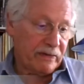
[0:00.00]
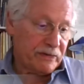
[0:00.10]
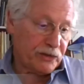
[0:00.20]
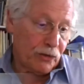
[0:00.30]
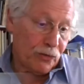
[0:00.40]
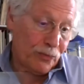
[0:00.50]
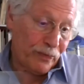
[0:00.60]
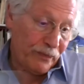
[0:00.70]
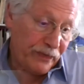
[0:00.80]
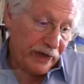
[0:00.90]

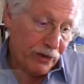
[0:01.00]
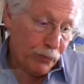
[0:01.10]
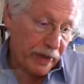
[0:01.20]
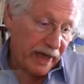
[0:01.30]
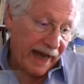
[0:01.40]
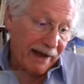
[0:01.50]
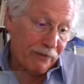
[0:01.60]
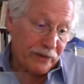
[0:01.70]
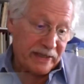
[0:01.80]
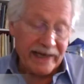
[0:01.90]
So here we
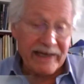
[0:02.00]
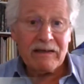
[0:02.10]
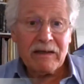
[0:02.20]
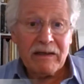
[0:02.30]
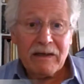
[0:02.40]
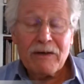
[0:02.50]
have ADEA